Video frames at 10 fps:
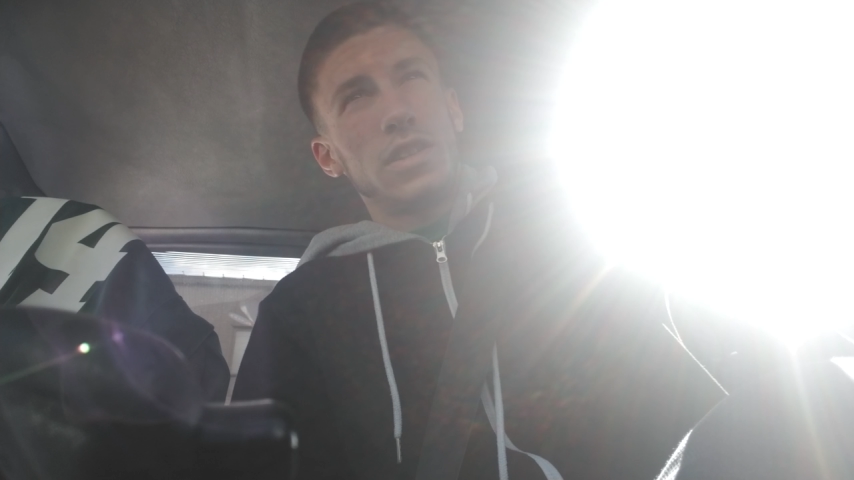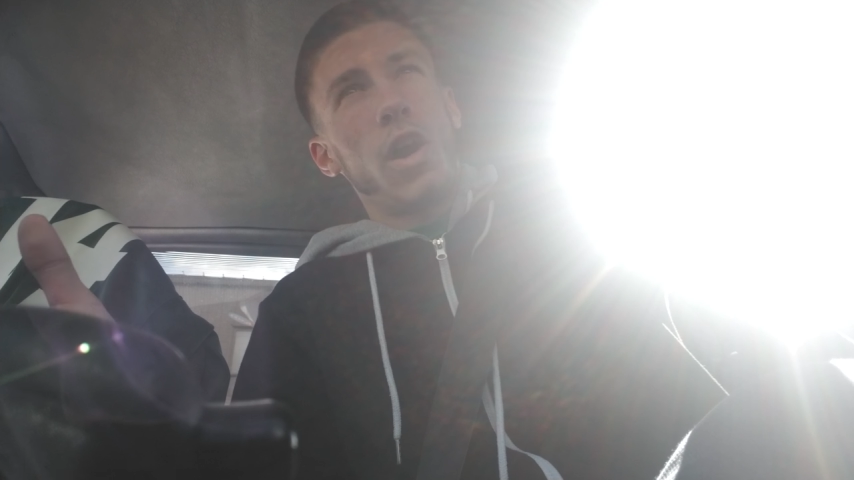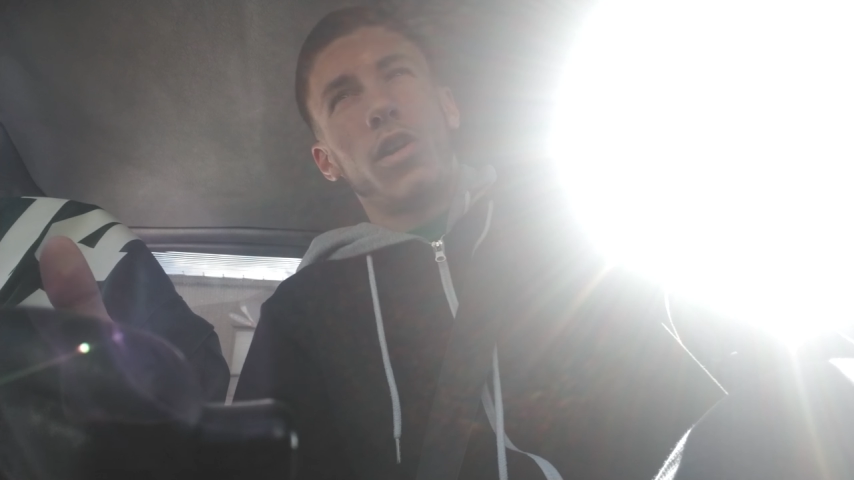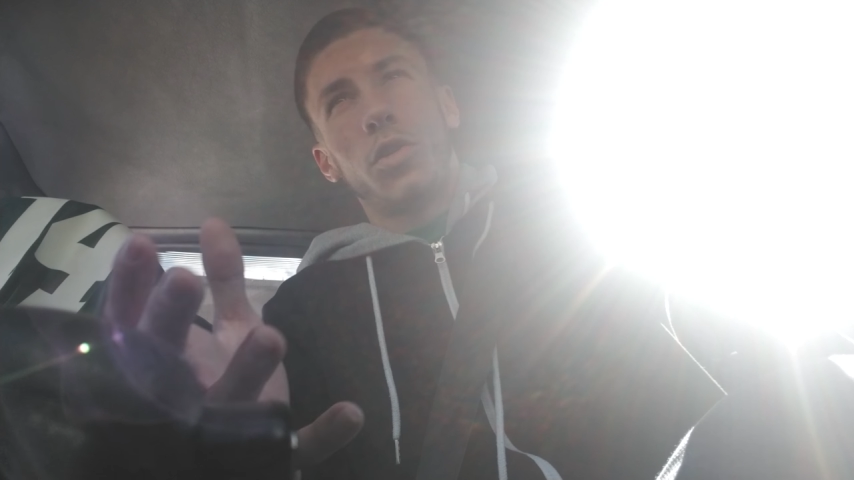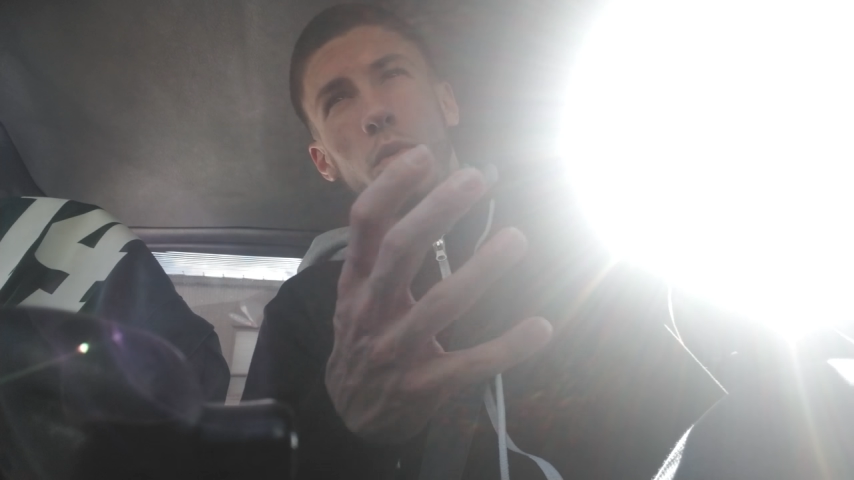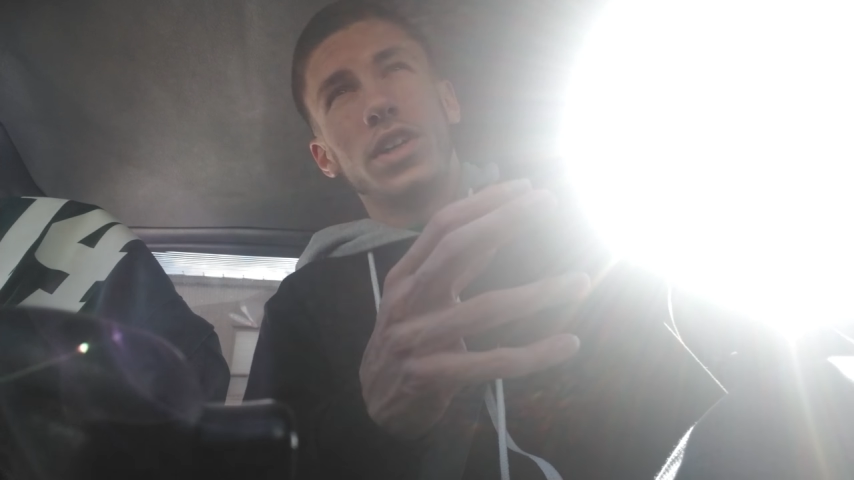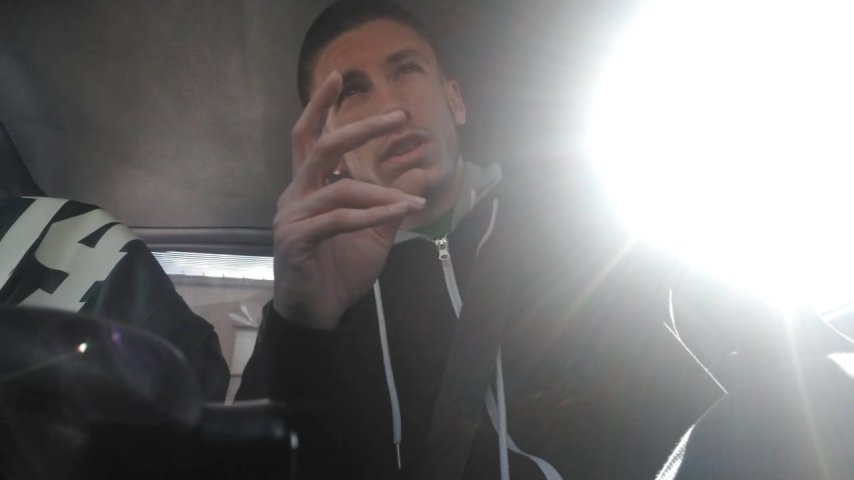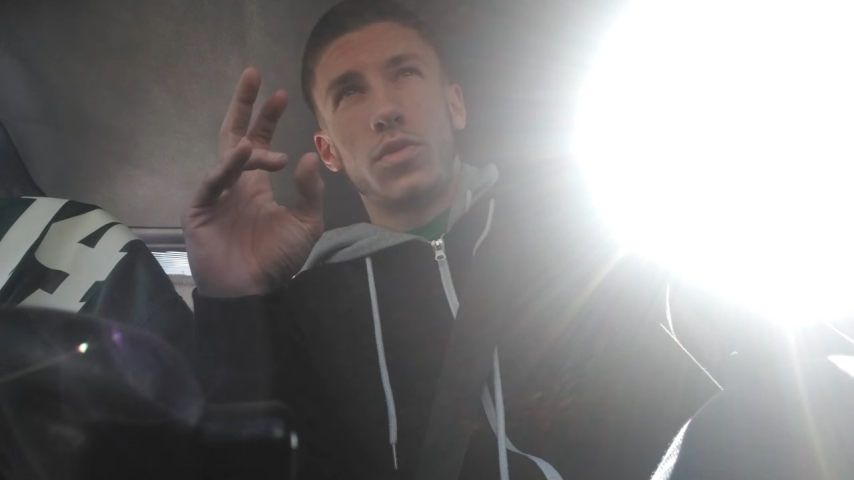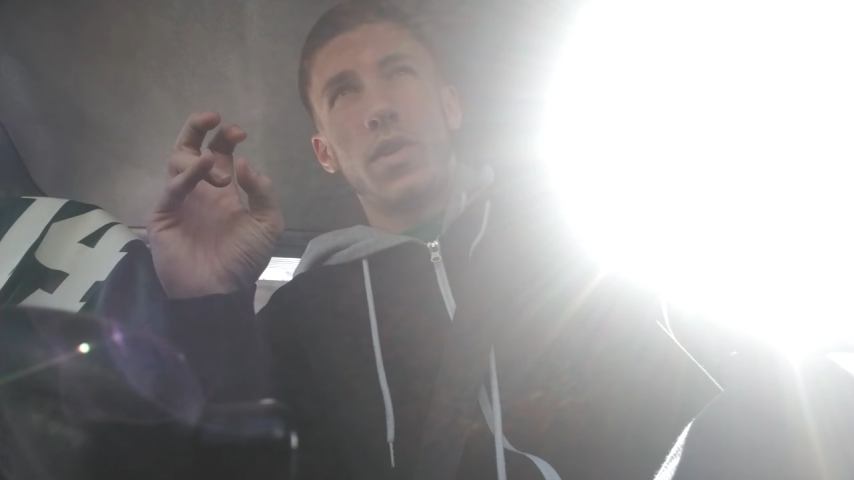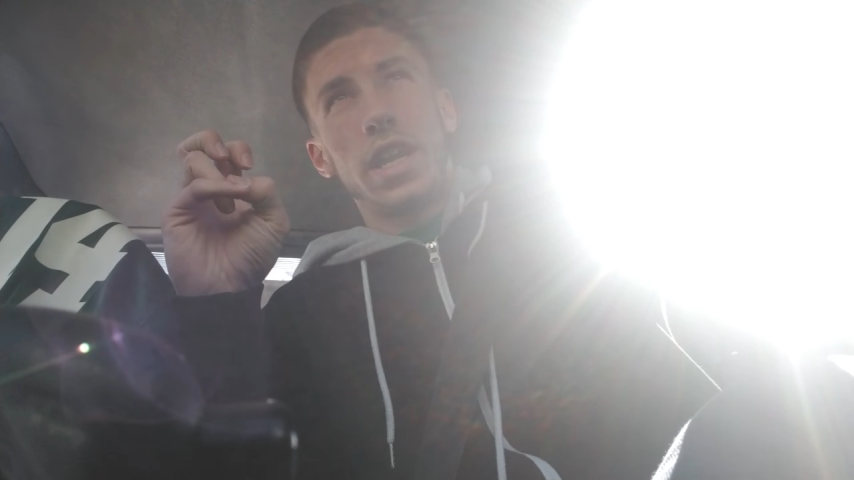Darnold
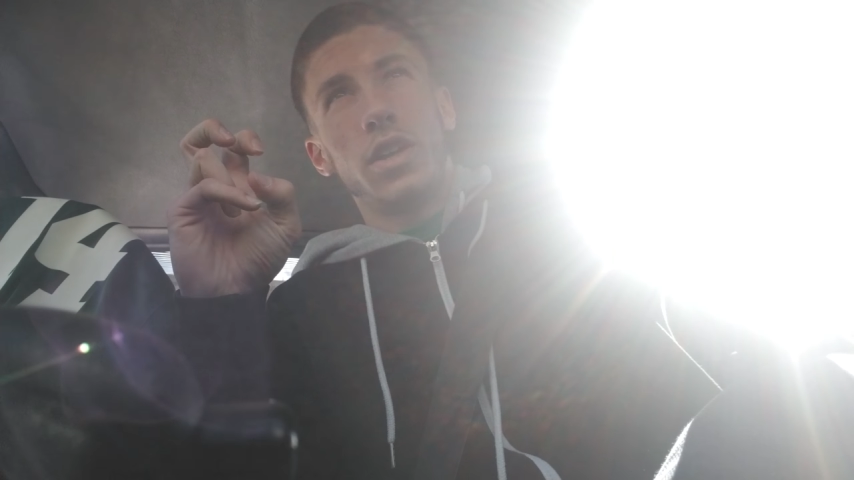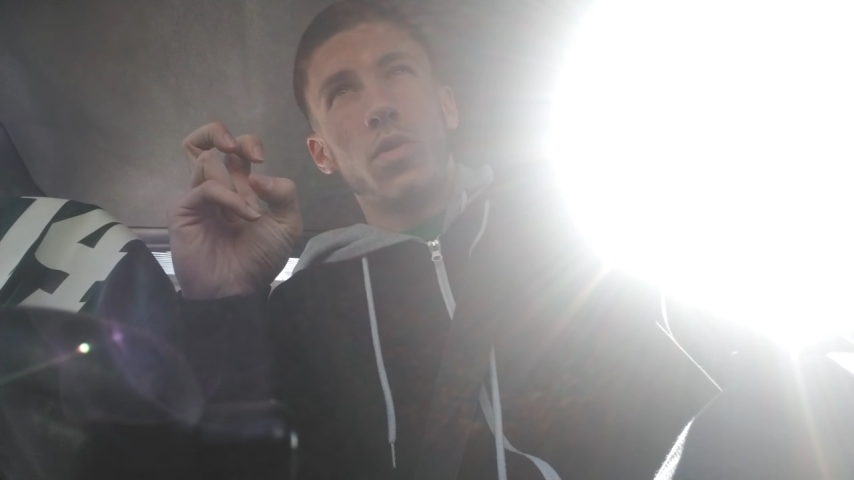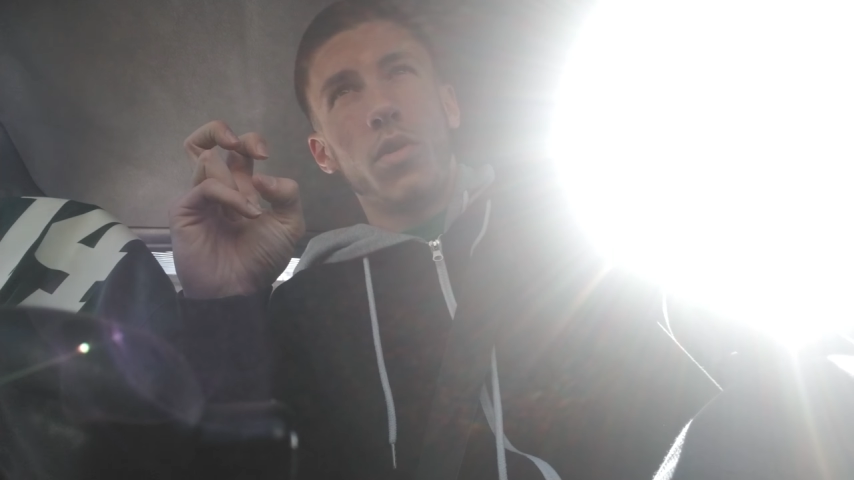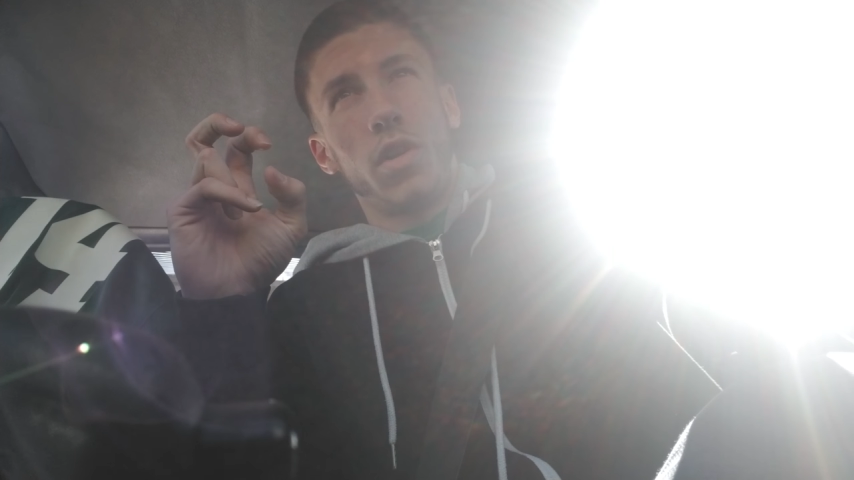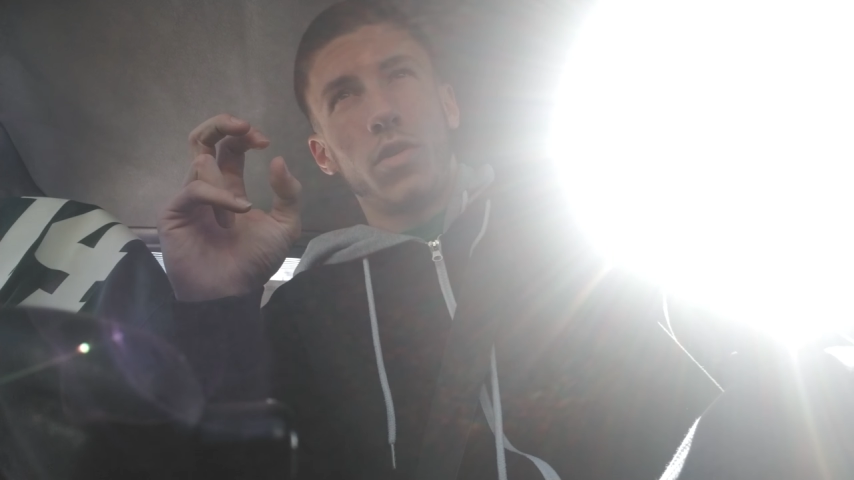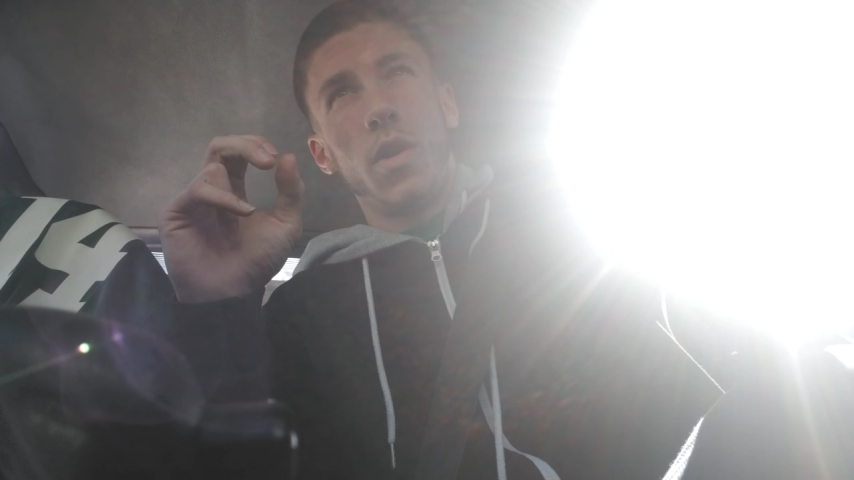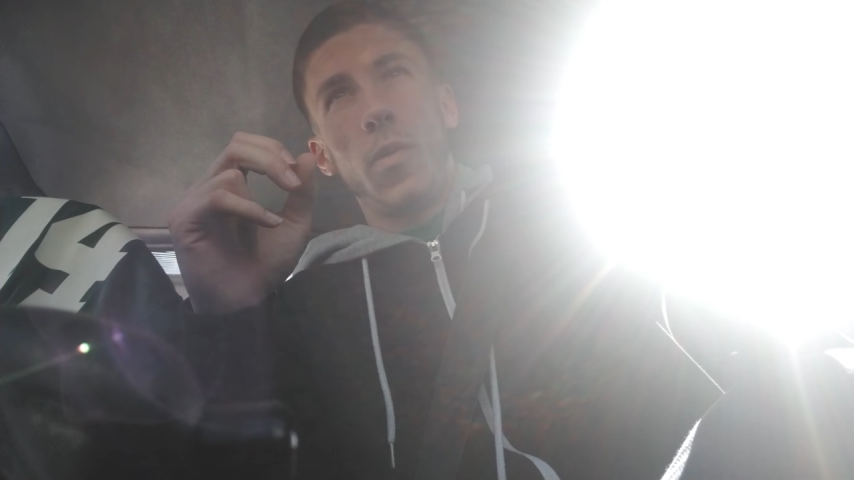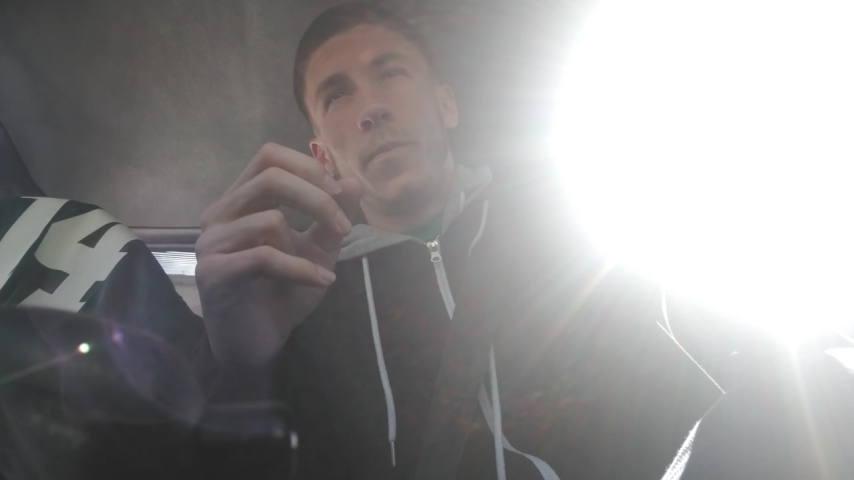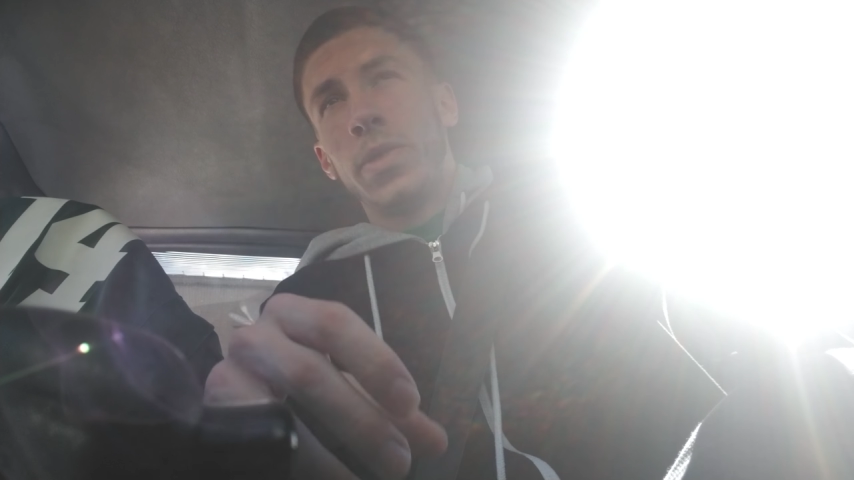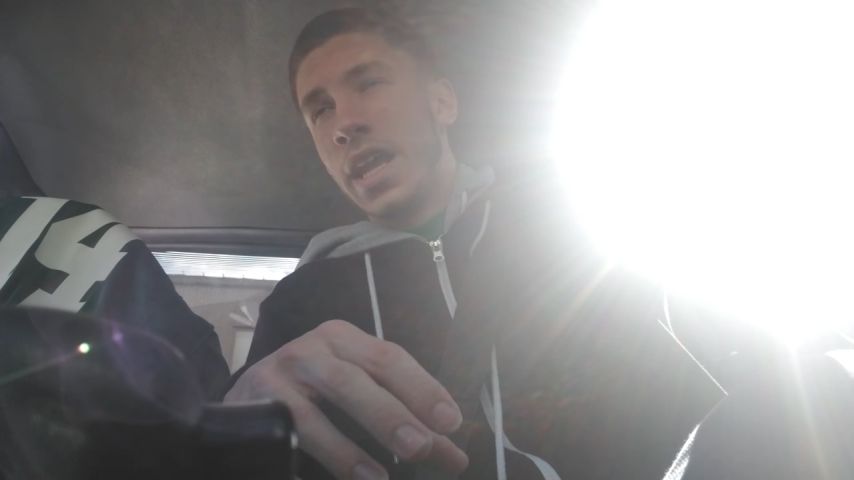wasn't ready, quote unquote.